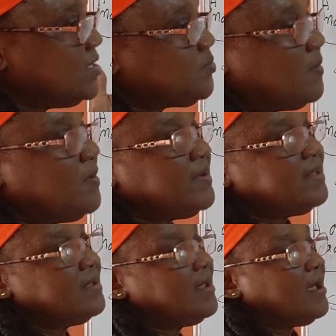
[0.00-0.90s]
is
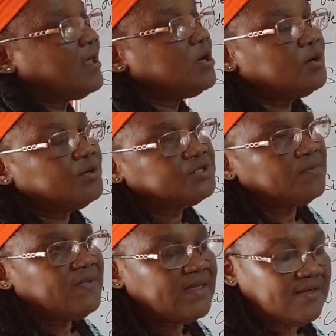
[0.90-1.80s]
probably a
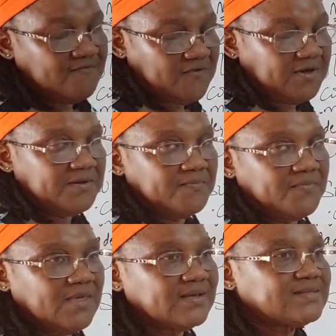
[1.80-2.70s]
learned behavior.
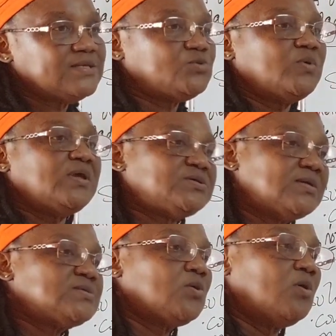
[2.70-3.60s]
Yes,
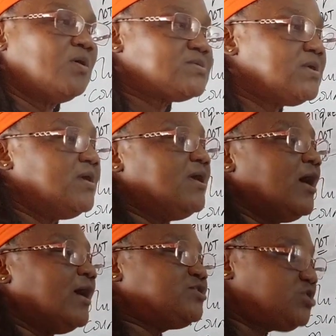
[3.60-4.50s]
situations cause
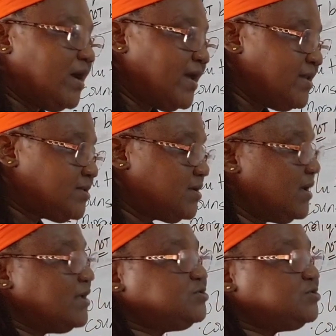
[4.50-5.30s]
a child, a